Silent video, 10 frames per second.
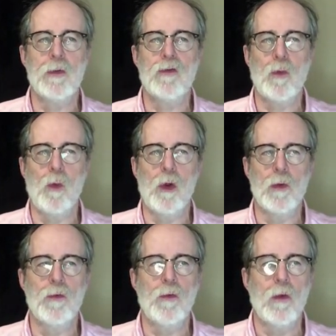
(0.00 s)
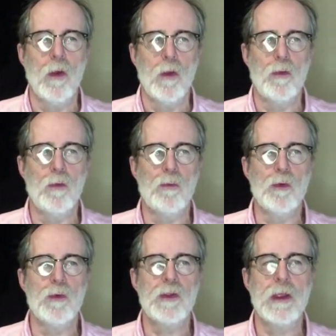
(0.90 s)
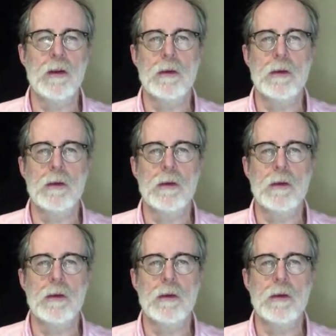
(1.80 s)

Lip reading: towards the root here.